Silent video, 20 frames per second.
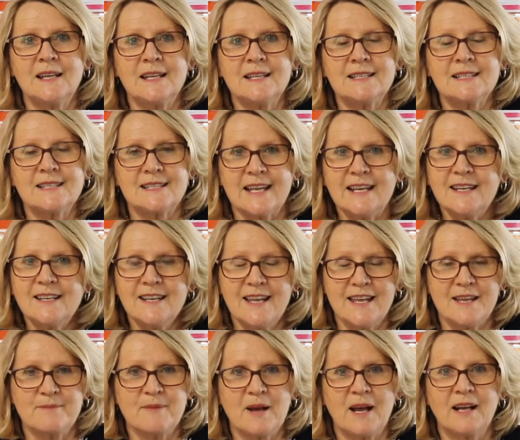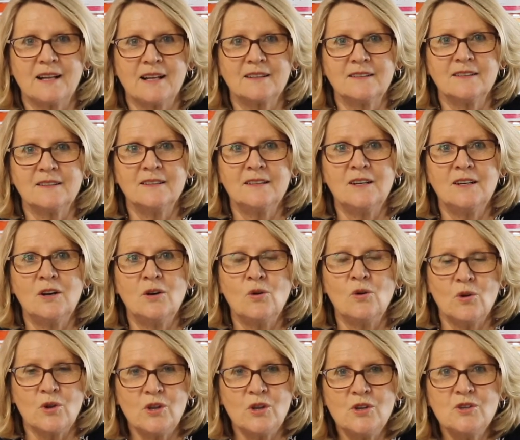send an email,
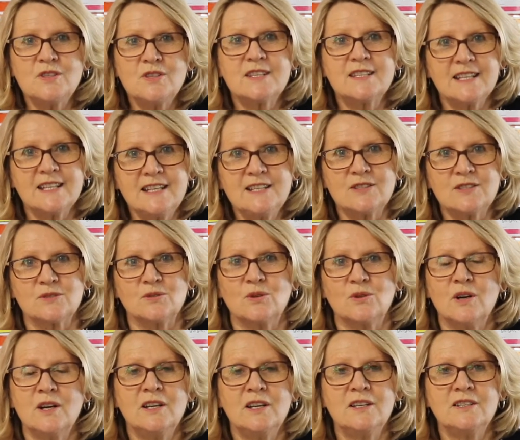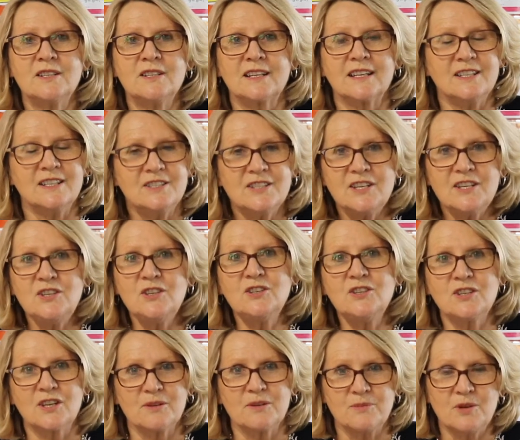or use Seesaw to continue
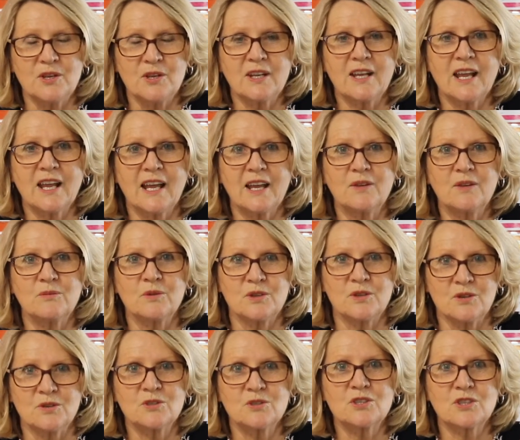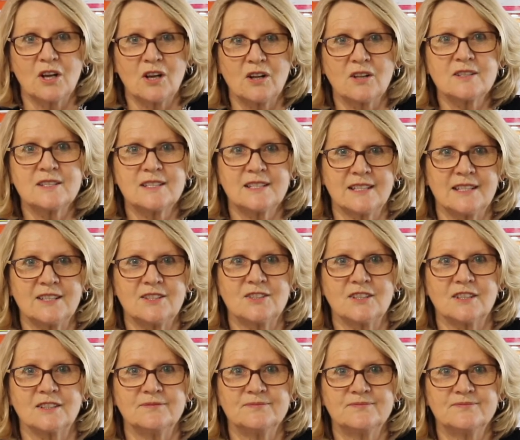to communicate with your child's
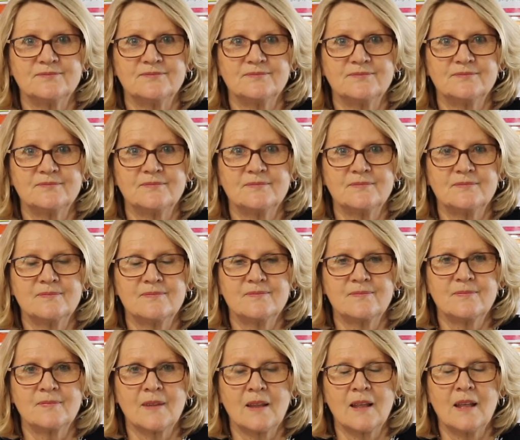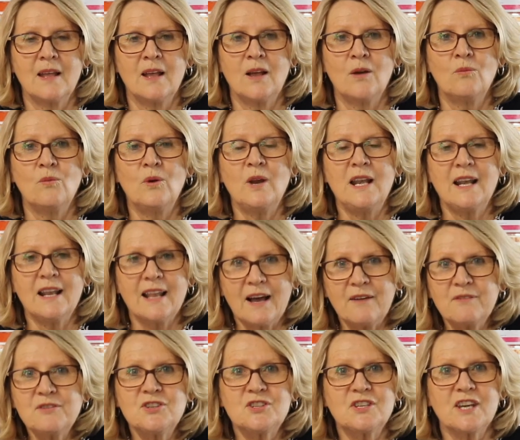teacher. We
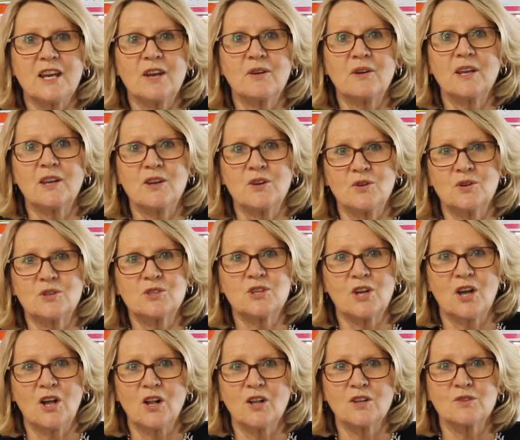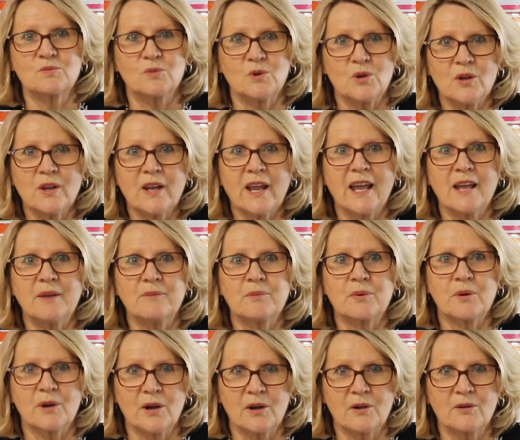love sharing your child's work and
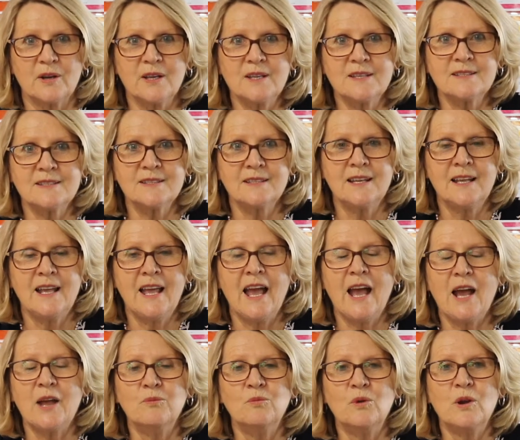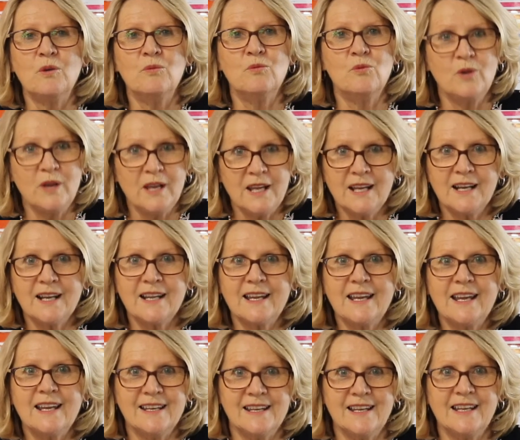progress, and we
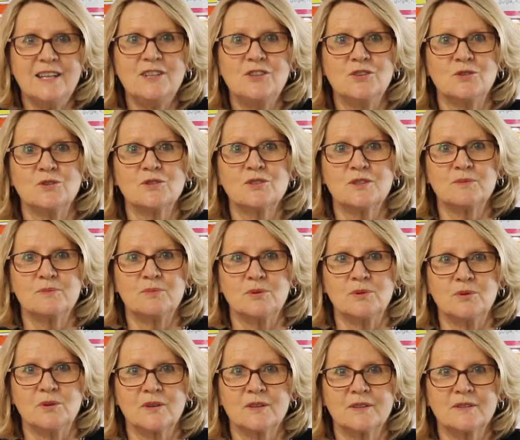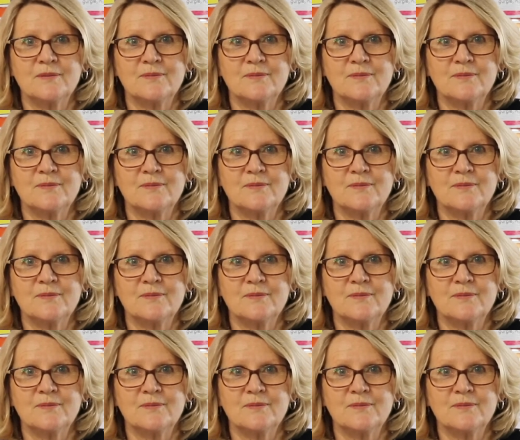really need your support.